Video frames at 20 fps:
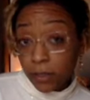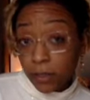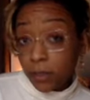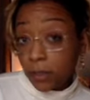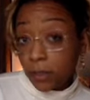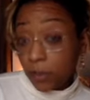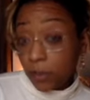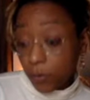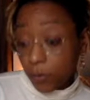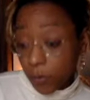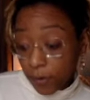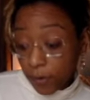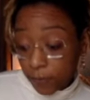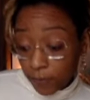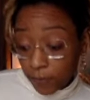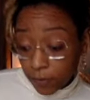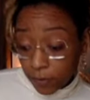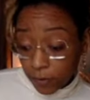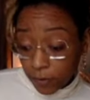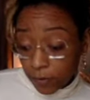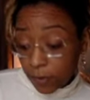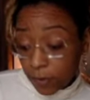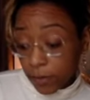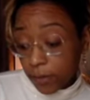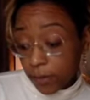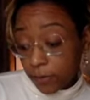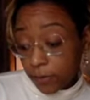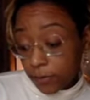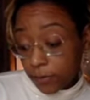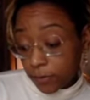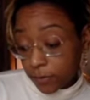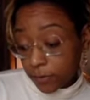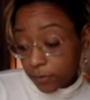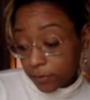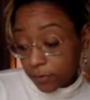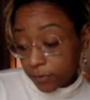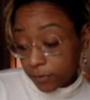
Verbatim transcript: You couldn't quite figure it out.